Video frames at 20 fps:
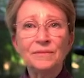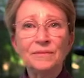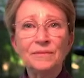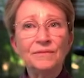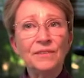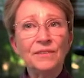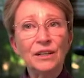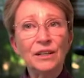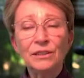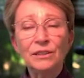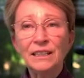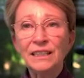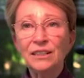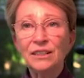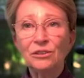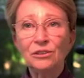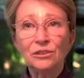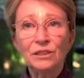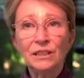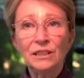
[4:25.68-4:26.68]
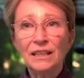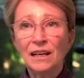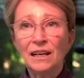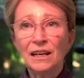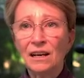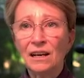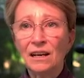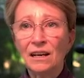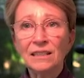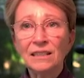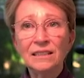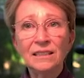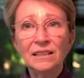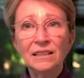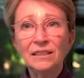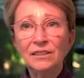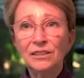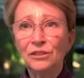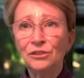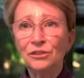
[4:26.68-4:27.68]
Fairly early on,
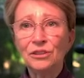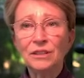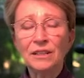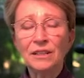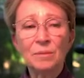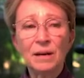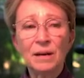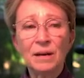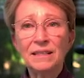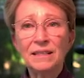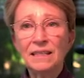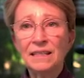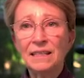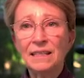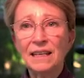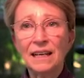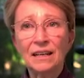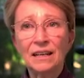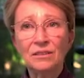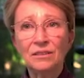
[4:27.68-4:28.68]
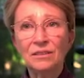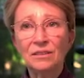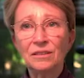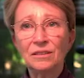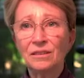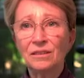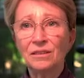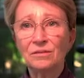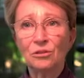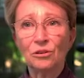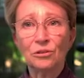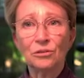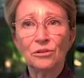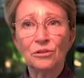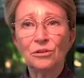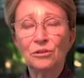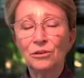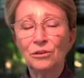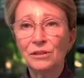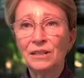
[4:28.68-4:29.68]
usually about the second or
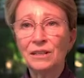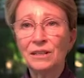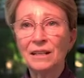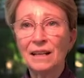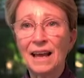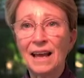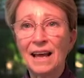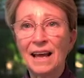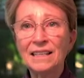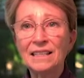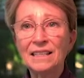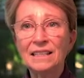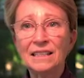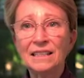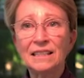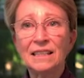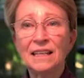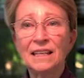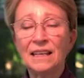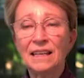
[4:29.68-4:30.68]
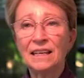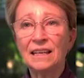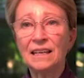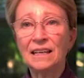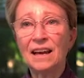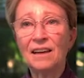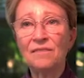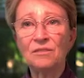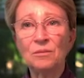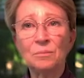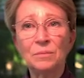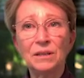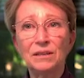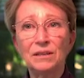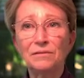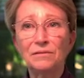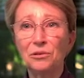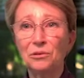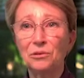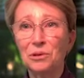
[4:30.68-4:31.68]
third class, they have a bit
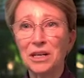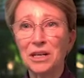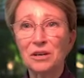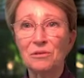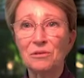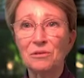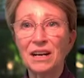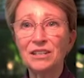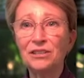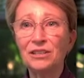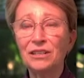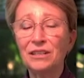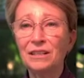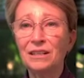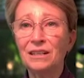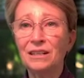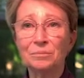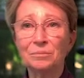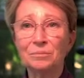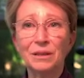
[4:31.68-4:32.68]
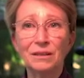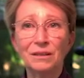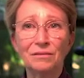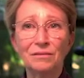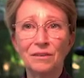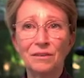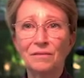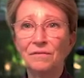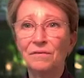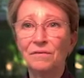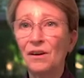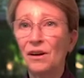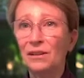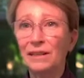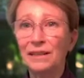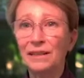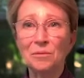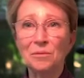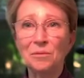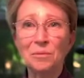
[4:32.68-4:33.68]
of a regression, a bit of a
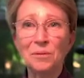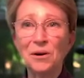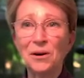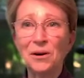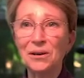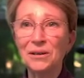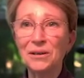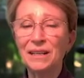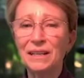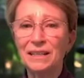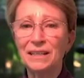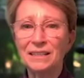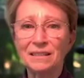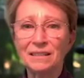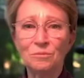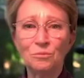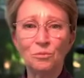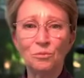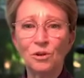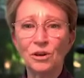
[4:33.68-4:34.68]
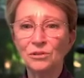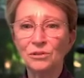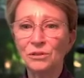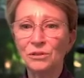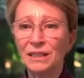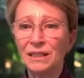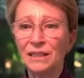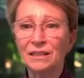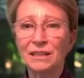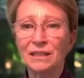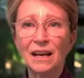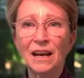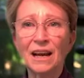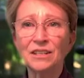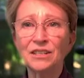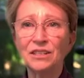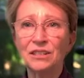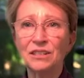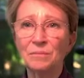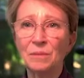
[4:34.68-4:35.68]
falling apart and wondering,
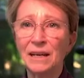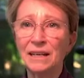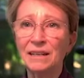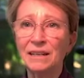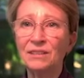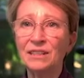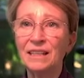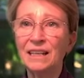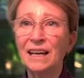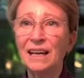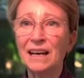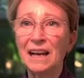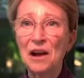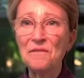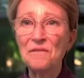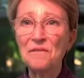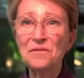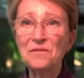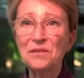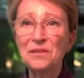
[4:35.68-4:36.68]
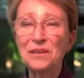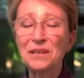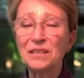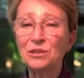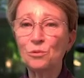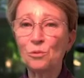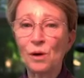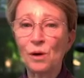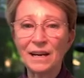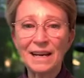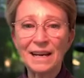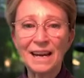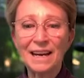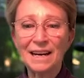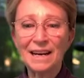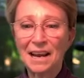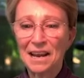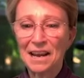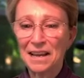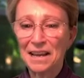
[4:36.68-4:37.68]
gosh, am I even cut out for this? Why
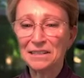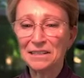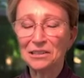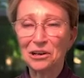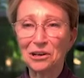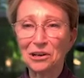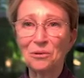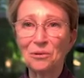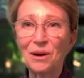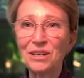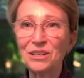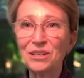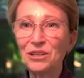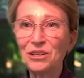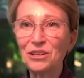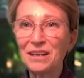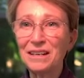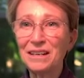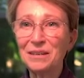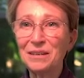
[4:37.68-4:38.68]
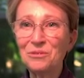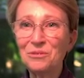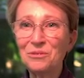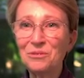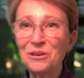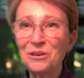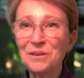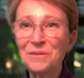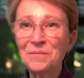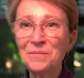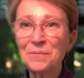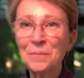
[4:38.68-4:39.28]
can't I ask a question anymore?